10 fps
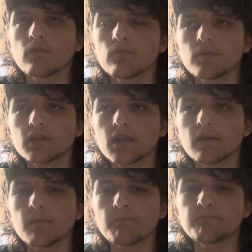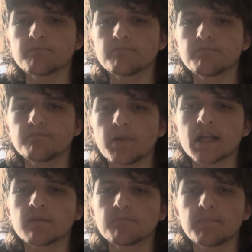the
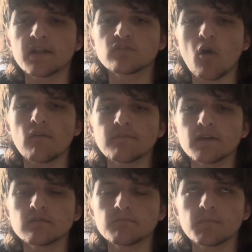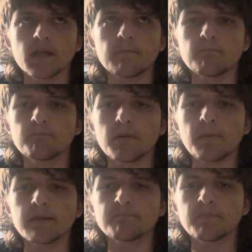big dolphin, big
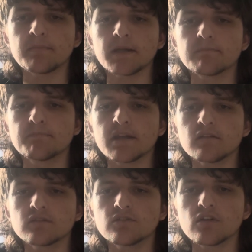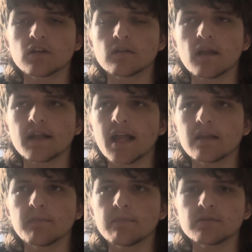Peter Duncan, I can't
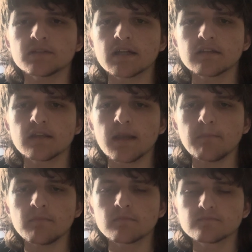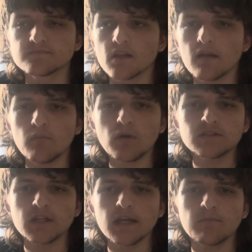remember his name.
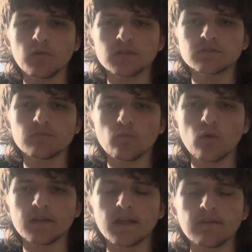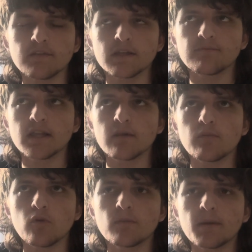What's one day when he
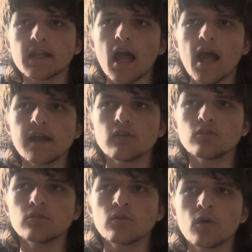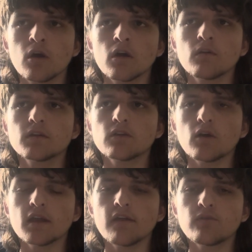was a big guy who so
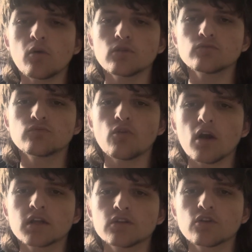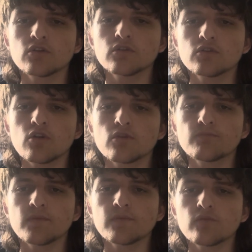he Thor rocking the green blue
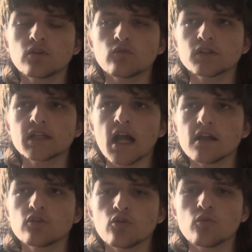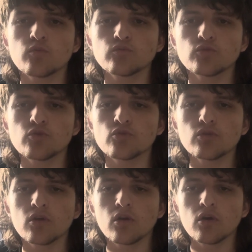before Thor's got a new
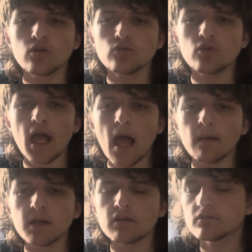hammer.